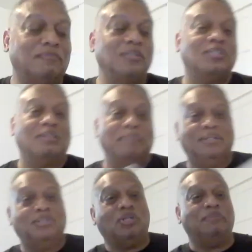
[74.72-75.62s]
First, I'm going
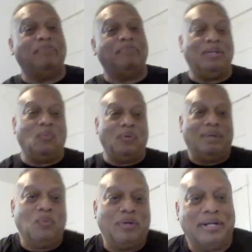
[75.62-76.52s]
to show everybody what
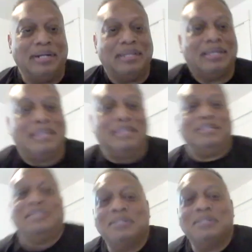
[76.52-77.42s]
I'm wearing. This is